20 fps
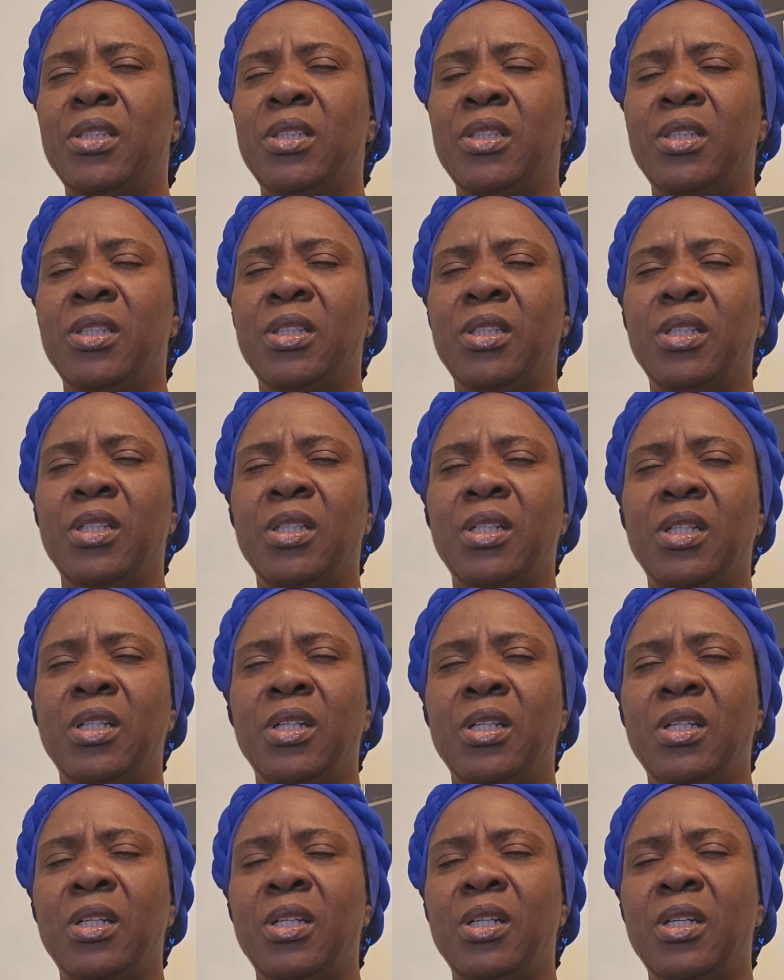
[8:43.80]

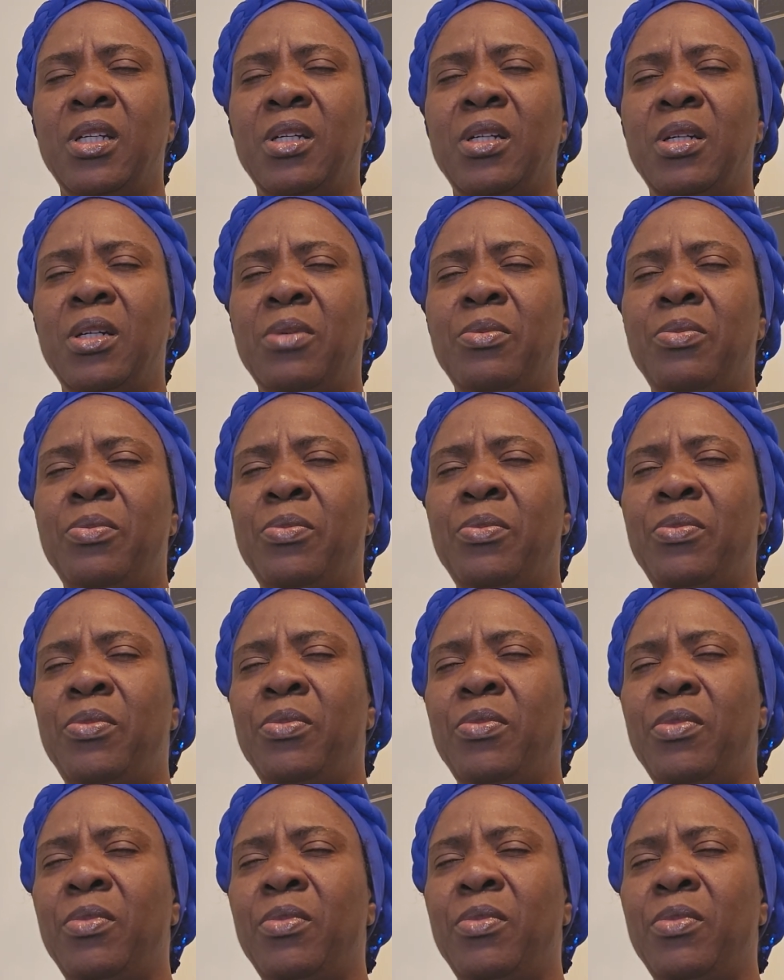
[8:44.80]
No one is speaking in this clip.